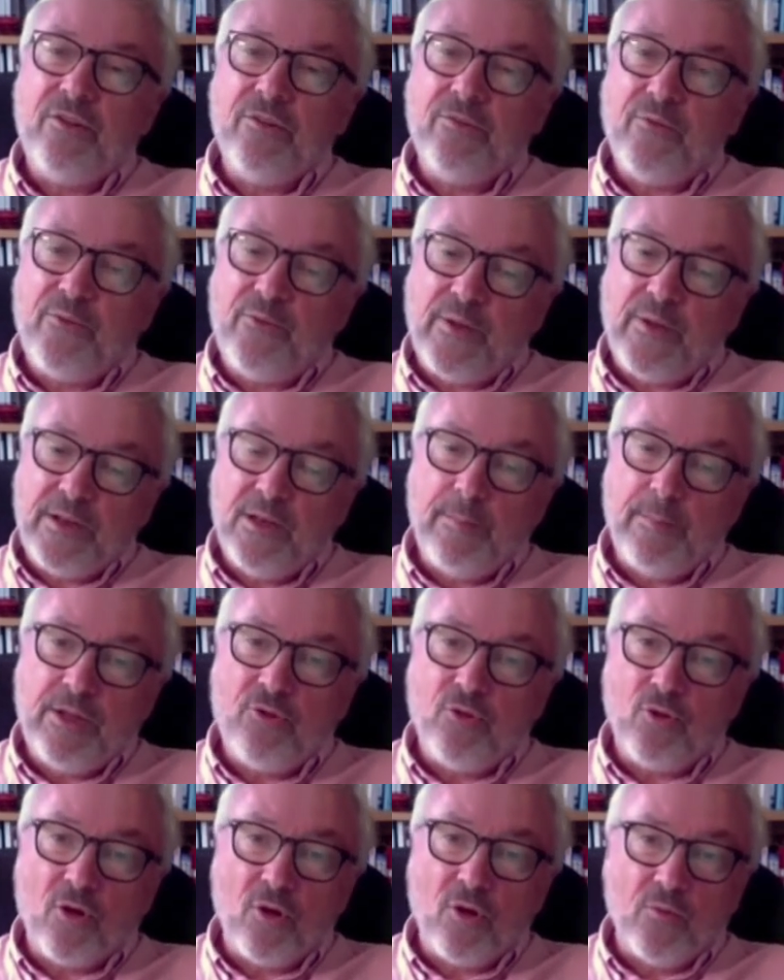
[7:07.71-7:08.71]
a
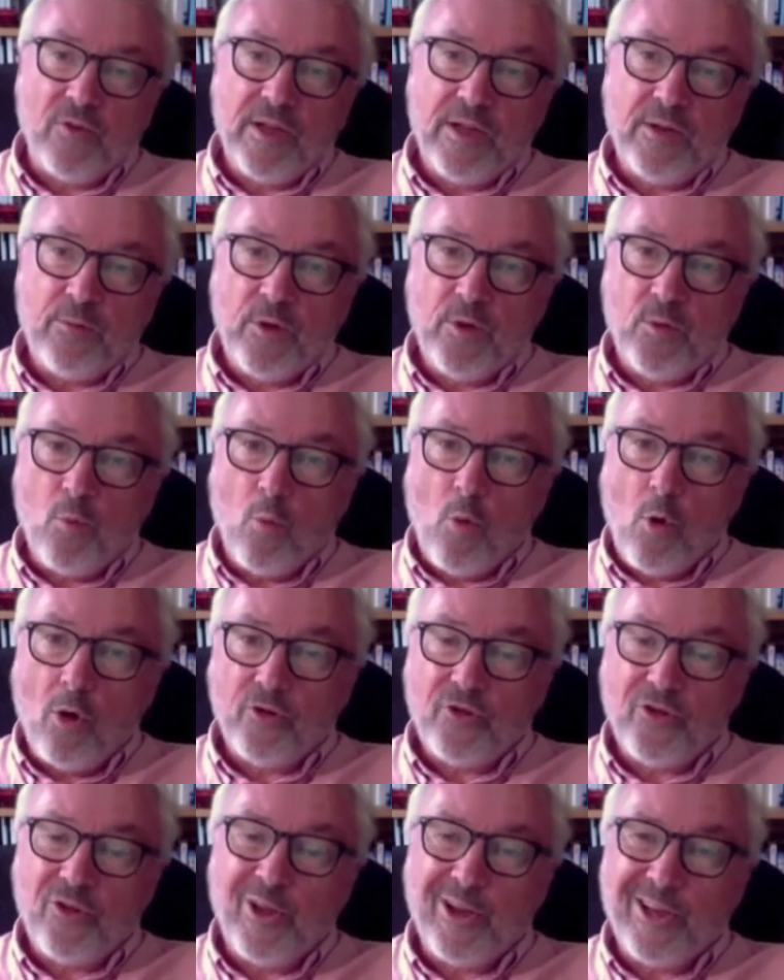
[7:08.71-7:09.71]
fundamental conflict with
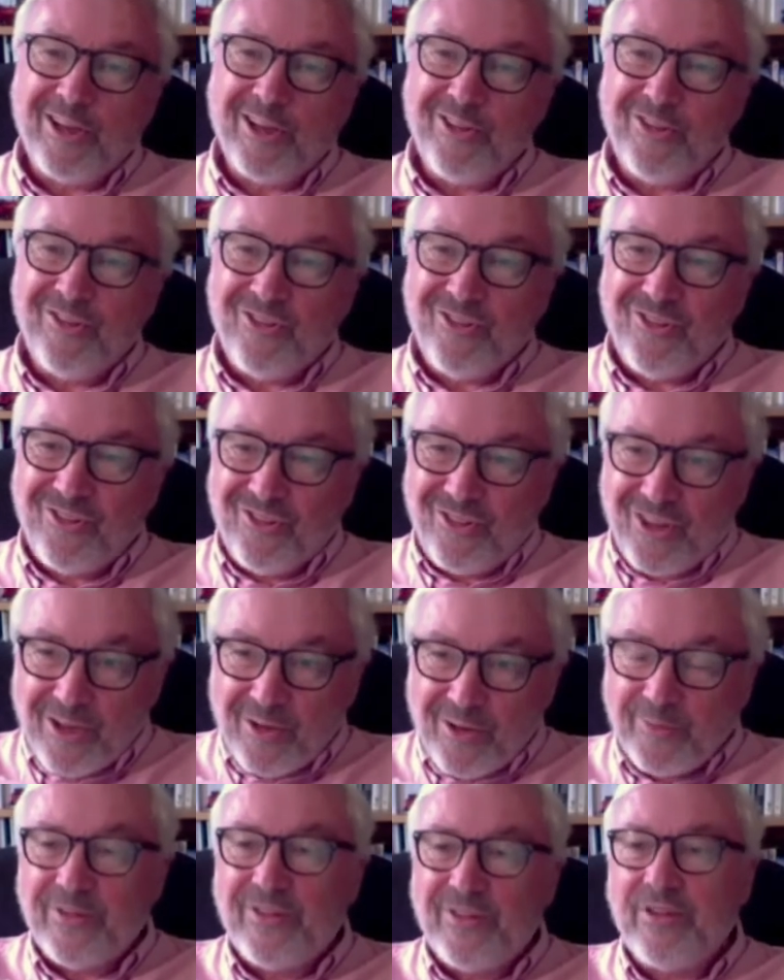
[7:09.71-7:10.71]
what the
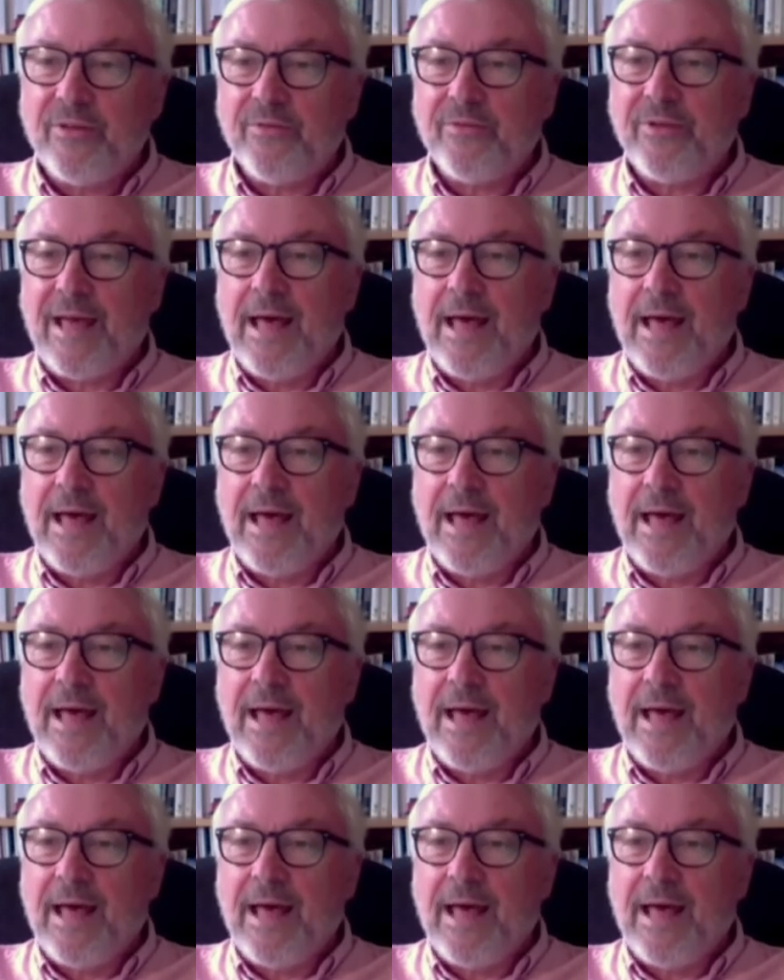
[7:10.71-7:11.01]
Conservative